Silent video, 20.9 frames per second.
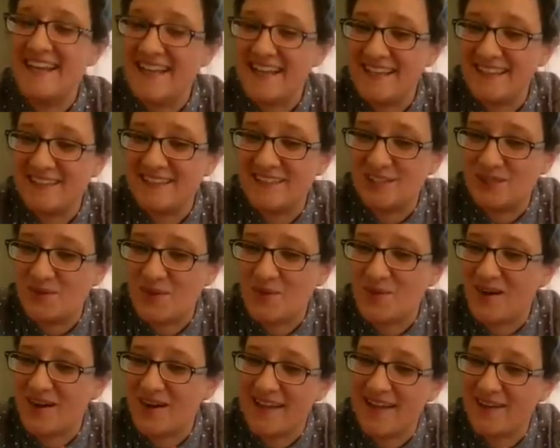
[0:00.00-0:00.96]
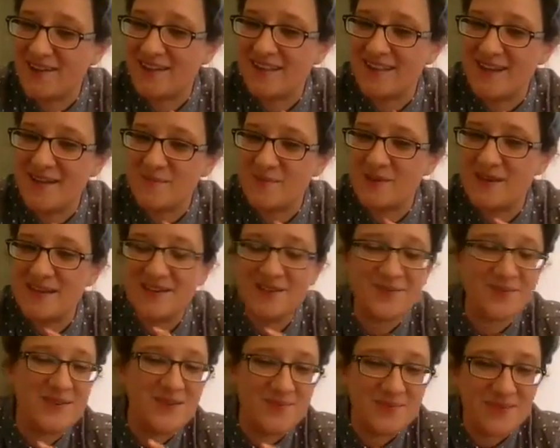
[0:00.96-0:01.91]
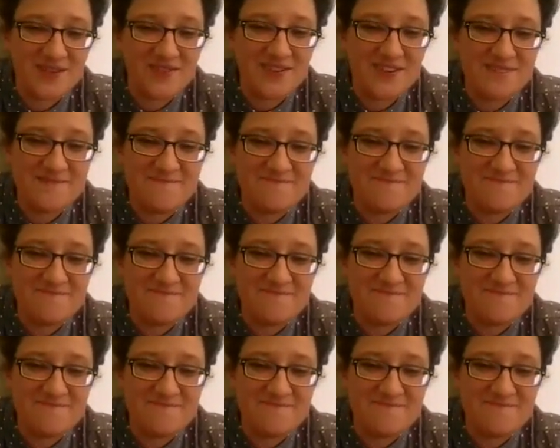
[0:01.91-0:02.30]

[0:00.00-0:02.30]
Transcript: in the Sweetwater County Library in Green River.